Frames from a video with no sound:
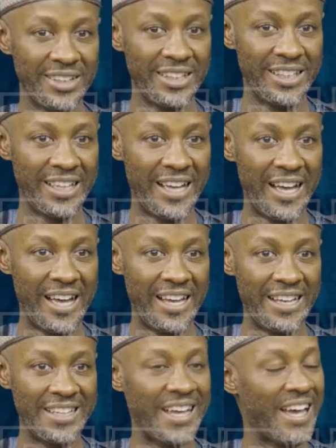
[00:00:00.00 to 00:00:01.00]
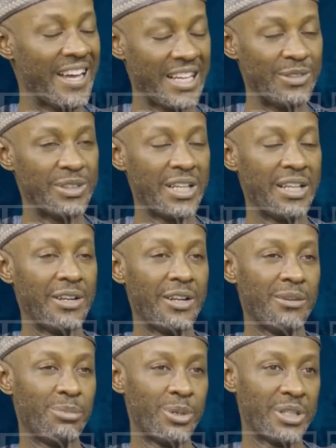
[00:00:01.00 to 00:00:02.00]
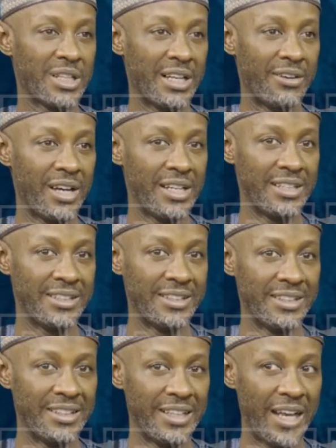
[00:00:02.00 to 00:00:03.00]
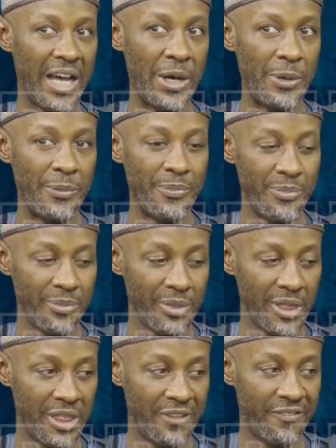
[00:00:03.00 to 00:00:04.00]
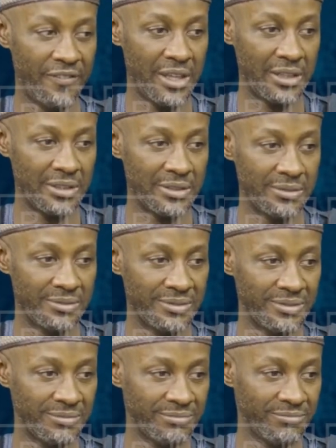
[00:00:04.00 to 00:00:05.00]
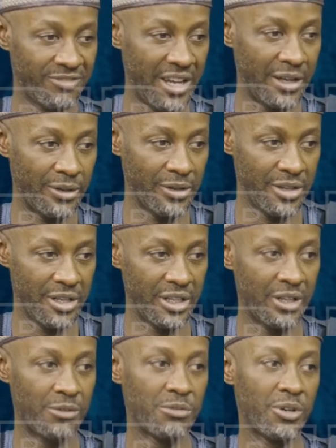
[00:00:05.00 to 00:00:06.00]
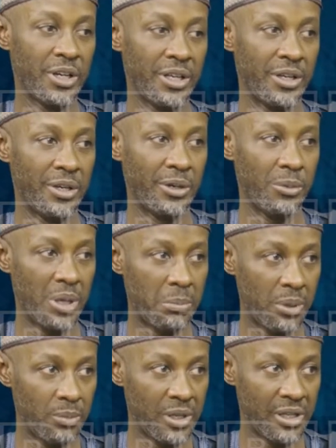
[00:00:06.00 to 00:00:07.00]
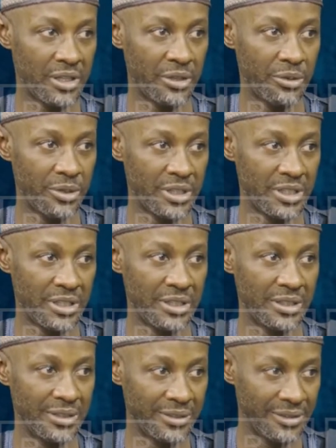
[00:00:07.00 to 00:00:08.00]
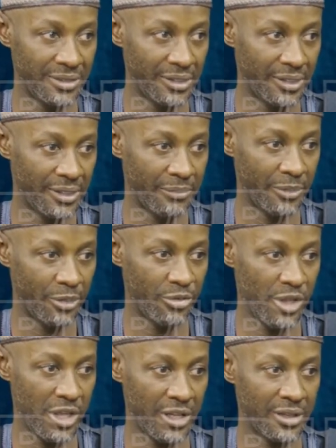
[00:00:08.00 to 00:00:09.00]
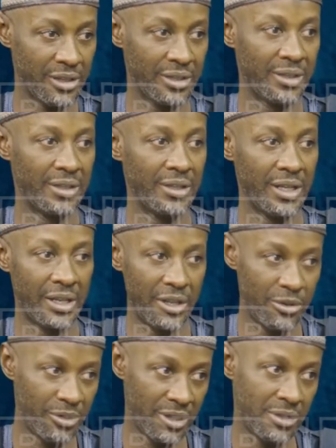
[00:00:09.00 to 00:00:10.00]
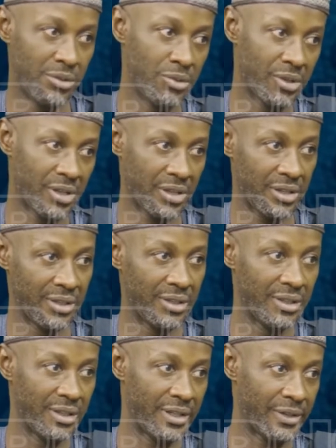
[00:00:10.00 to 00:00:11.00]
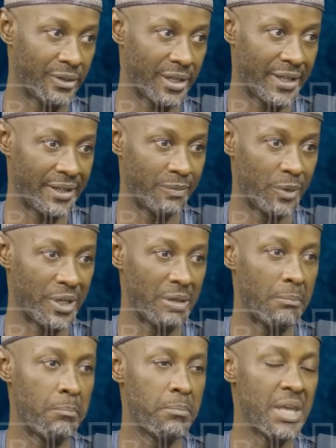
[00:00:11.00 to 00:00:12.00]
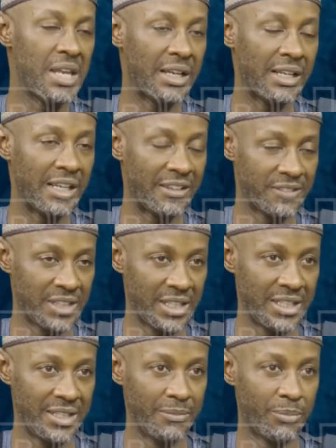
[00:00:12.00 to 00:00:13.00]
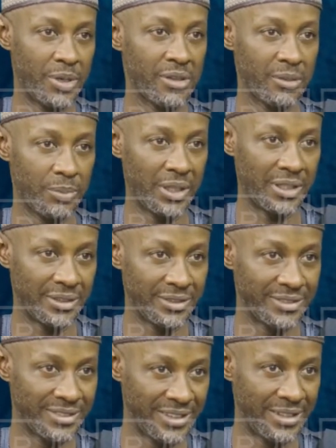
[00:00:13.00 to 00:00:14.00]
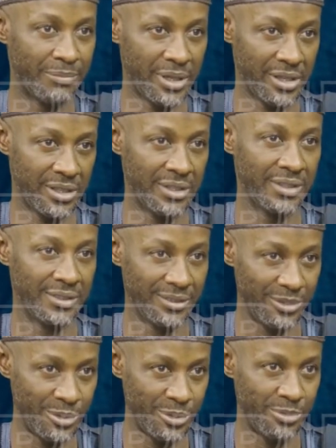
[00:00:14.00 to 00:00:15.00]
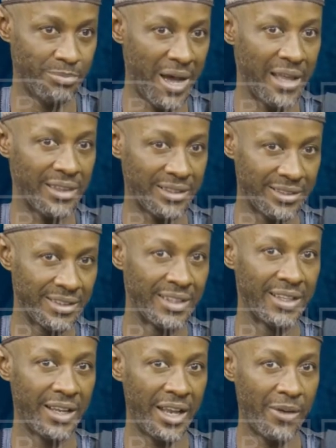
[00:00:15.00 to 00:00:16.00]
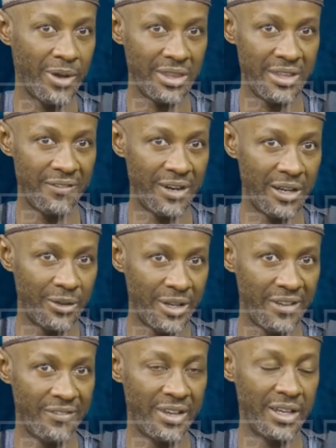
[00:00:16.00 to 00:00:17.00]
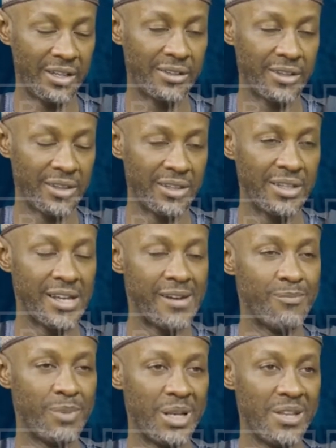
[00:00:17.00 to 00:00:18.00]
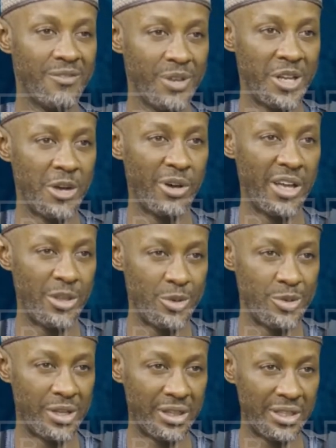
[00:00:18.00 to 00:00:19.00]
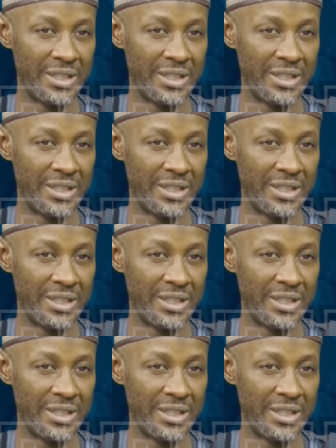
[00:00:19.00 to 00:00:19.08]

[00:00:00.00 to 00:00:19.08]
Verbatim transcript: Mm. And I encountered another political rally. Mm. Now, the first vehicles in the convoy were public security um, officials, mm. and then you see youths and all that. But immediately after the principal uh, person who passed, mm. there were several other vehicles, and believe me, there were youths.